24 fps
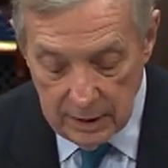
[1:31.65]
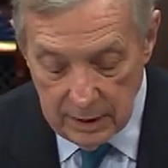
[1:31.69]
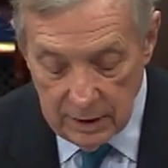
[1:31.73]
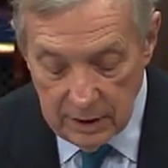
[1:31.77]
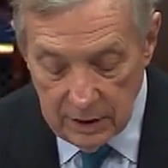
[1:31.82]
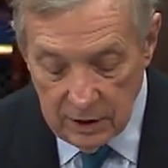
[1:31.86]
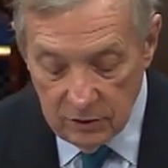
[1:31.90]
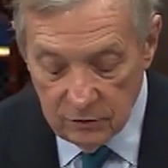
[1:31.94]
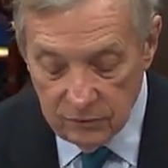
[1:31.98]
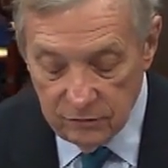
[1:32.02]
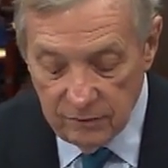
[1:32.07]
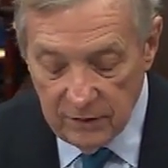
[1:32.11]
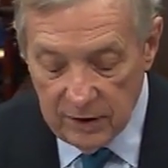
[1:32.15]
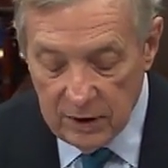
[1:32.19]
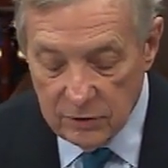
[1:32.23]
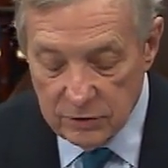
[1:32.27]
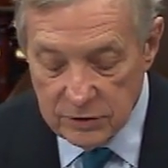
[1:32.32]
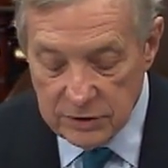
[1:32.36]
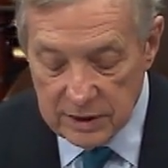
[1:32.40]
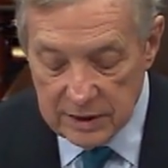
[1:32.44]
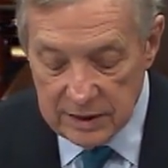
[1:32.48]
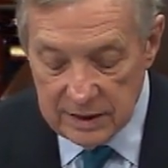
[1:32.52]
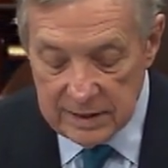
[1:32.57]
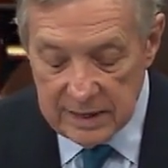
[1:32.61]
He has failed
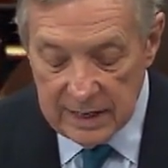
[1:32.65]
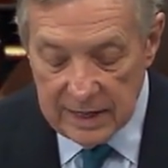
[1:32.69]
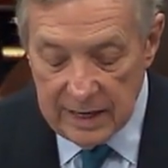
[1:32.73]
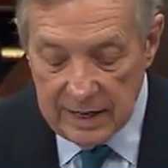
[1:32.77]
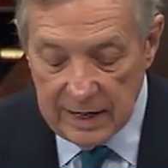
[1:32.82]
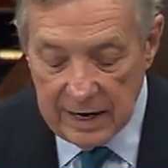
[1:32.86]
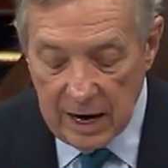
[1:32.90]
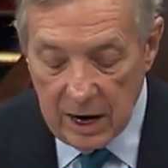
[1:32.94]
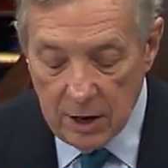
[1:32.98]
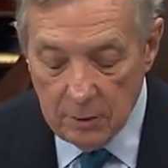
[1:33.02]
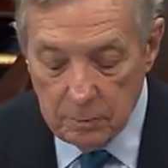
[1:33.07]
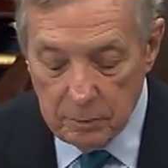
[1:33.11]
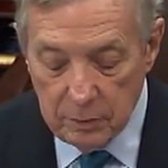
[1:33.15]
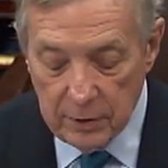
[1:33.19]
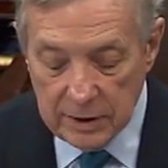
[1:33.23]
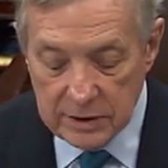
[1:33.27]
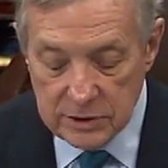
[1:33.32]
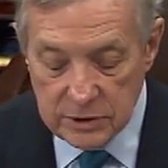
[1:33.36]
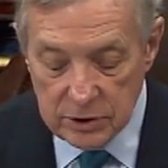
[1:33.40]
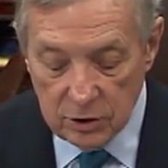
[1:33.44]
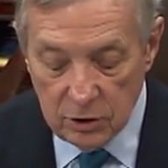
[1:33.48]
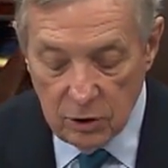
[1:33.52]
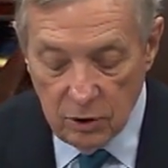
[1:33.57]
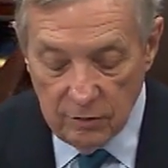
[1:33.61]
to contain
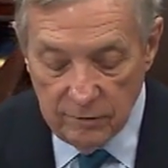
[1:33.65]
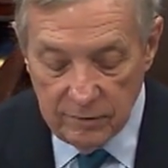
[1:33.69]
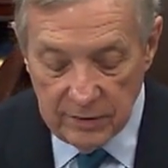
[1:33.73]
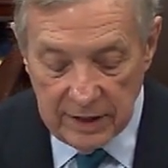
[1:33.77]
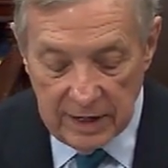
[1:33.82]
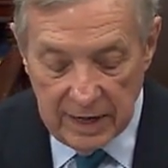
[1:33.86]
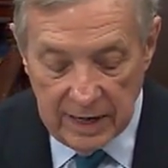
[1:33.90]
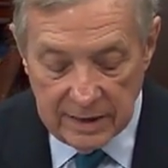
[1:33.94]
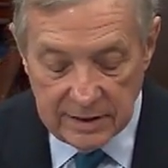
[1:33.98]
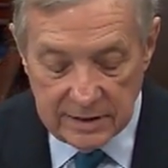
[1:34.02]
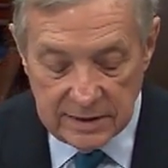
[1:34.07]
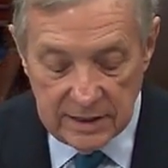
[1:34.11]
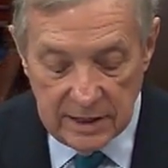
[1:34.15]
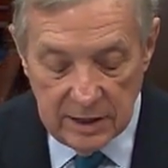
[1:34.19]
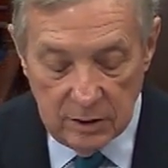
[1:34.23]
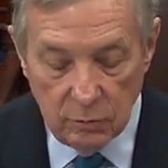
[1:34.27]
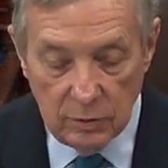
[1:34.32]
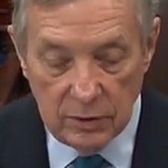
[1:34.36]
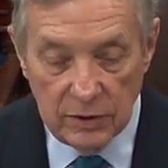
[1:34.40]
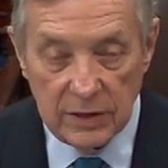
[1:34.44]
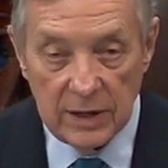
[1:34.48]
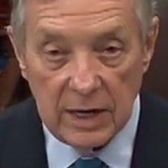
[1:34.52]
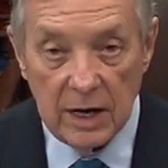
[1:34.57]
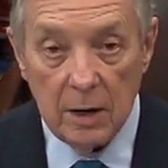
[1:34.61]
outbreaks of COVID-19
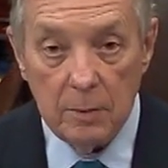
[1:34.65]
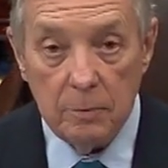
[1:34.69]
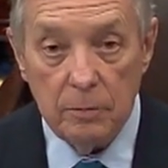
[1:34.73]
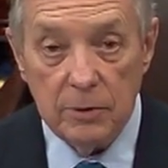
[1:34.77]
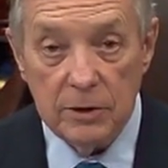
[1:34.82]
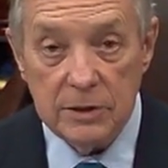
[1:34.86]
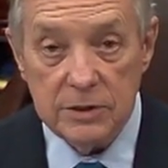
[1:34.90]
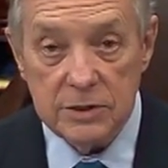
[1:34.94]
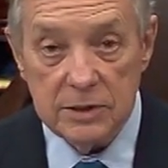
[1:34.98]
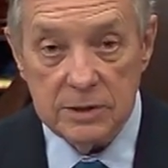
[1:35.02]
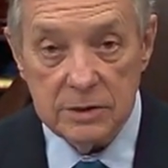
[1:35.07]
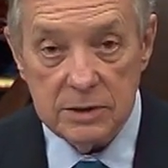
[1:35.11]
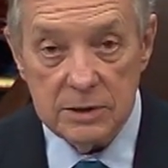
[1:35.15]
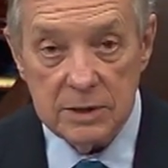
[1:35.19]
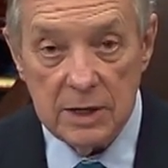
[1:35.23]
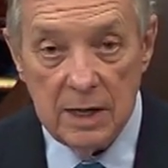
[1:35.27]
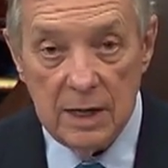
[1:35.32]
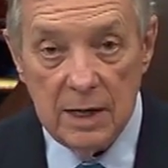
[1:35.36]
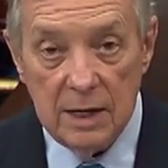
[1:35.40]
within our prisons.